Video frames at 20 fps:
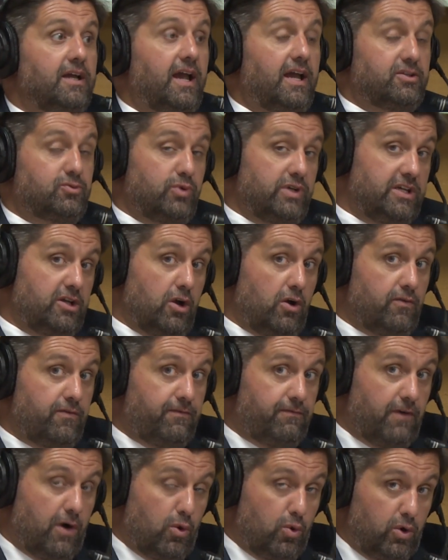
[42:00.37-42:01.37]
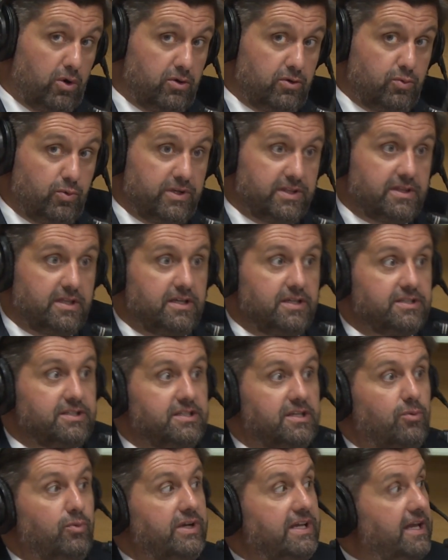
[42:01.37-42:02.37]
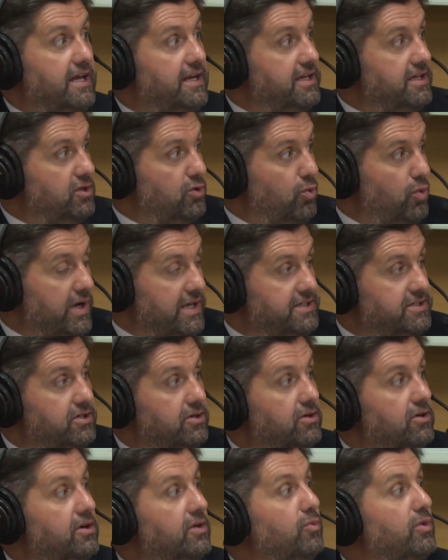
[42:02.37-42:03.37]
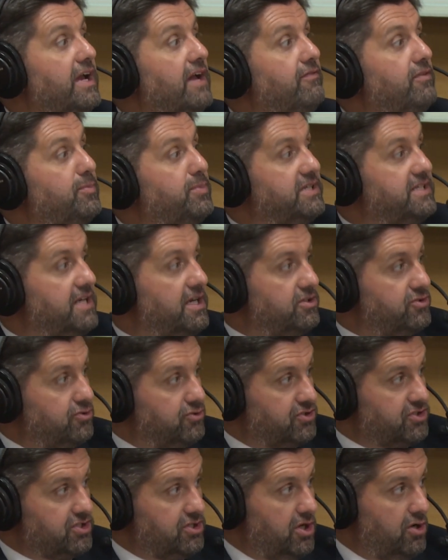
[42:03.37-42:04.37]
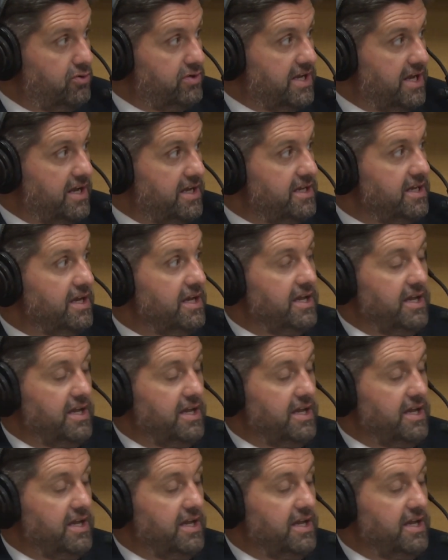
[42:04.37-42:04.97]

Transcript: As we go forward with this and we get into winter and we have a potential snow day,